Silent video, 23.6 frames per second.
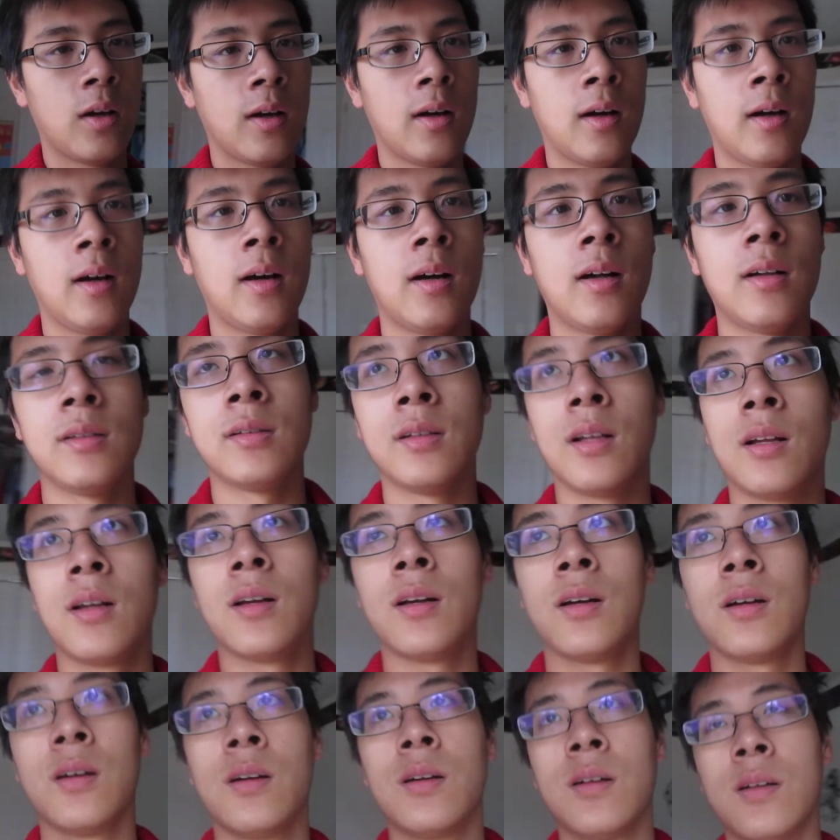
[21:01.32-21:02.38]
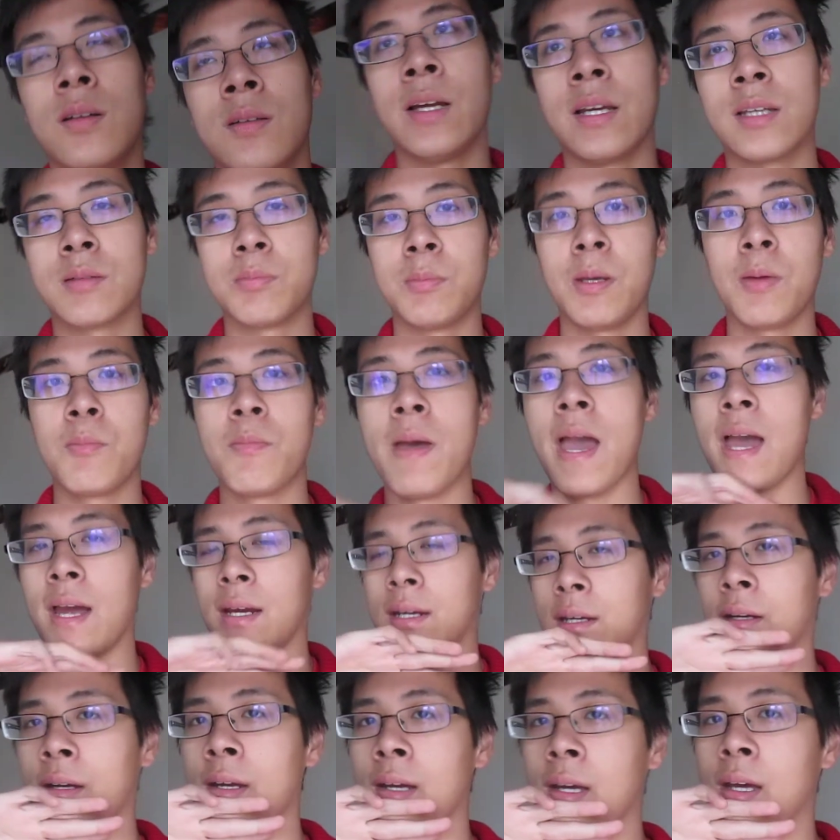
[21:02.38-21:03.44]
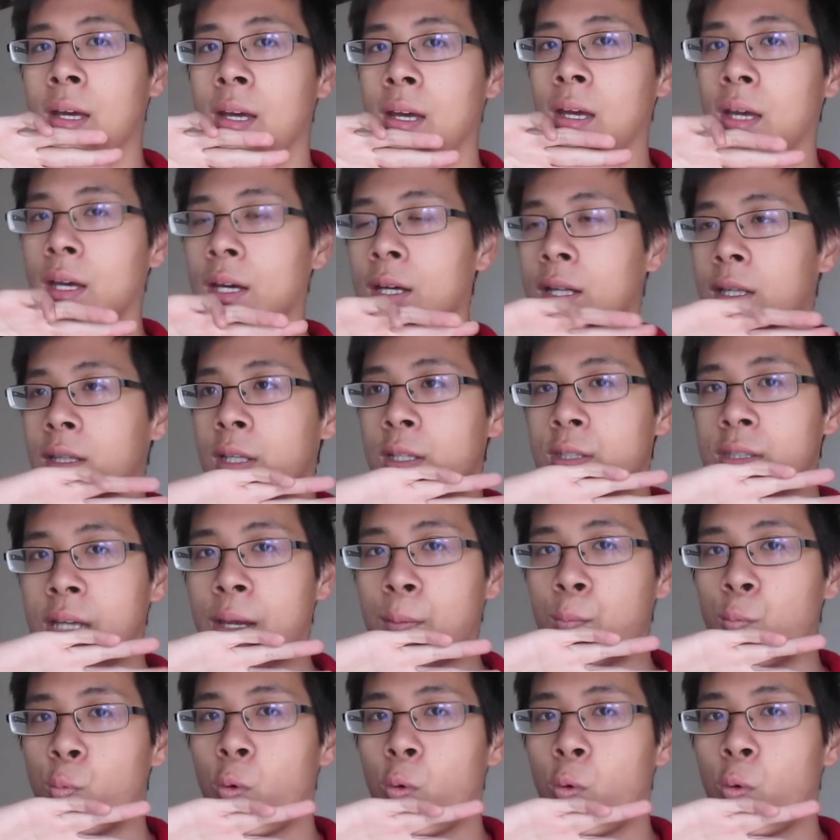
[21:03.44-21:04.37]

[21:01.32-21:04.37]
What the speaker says: likes me back the same